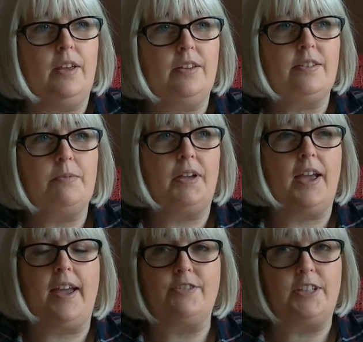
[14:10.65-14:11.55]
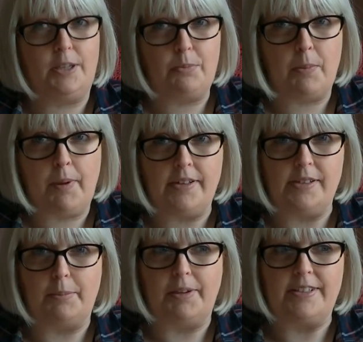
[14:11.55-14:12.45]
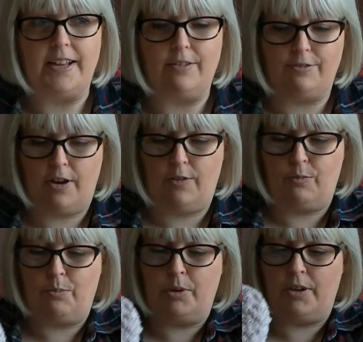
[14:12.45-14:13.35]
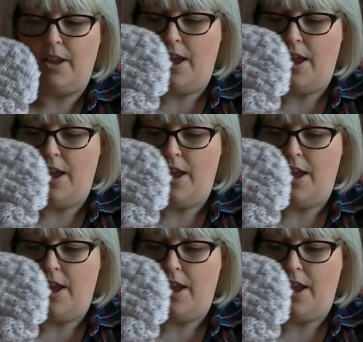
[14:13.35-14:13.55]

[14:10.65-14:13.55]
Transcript: It's something I have to keep reminding myself of, but